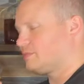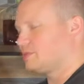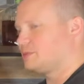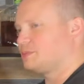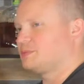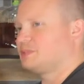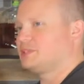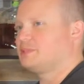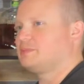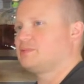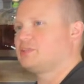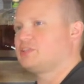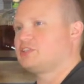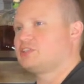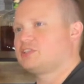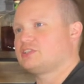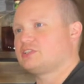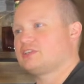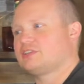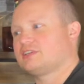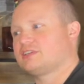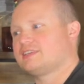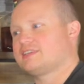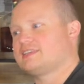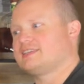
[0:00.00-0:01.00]
Pretty much
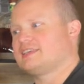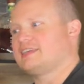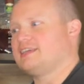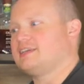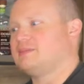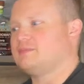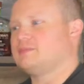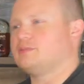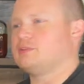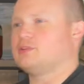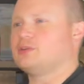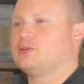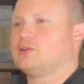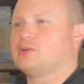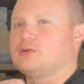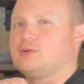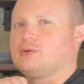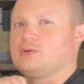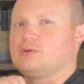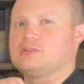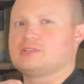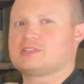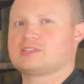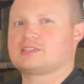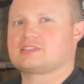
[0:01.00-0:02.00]
same
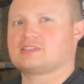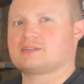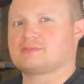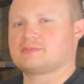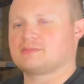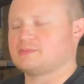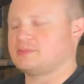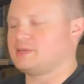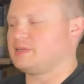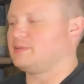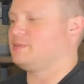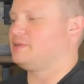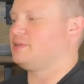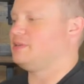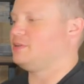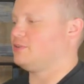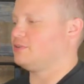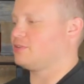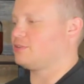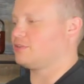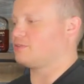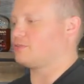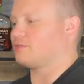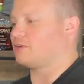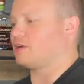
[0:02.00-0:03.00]
nose, except maybe
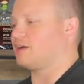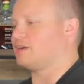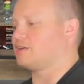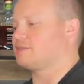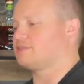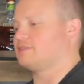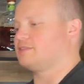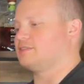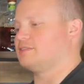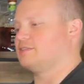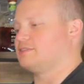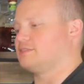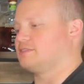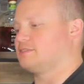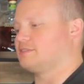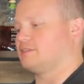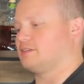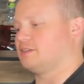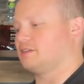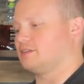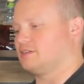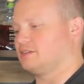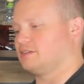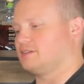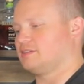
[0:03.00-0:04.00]
on the rocks is
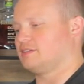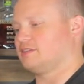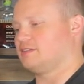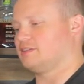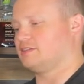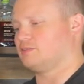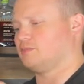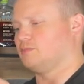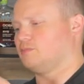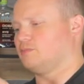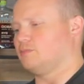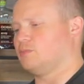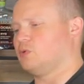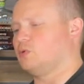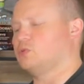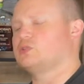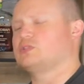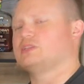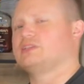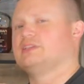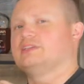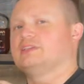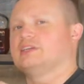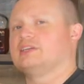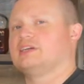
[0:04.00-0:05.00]

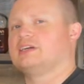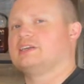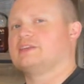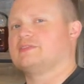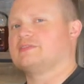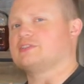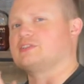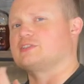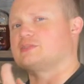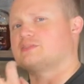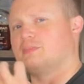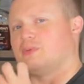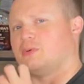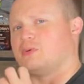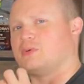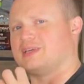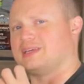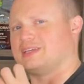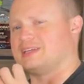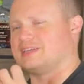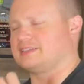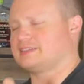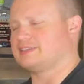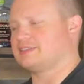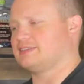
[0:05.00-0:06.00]
mostly kind of
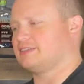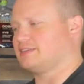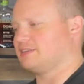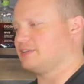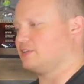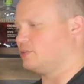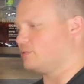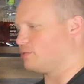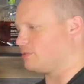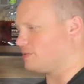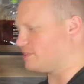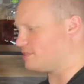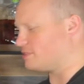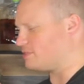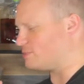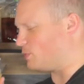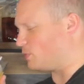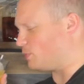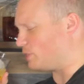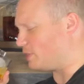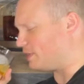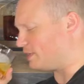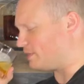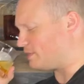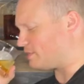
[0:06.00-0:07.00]
smokiness, like an oaky
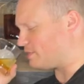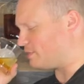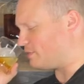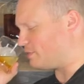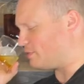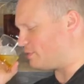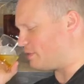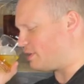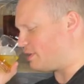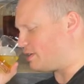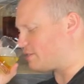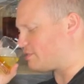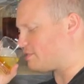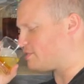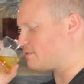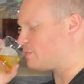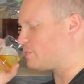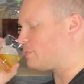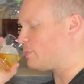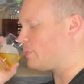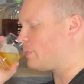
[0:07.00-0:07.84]
smokiness on the rocks.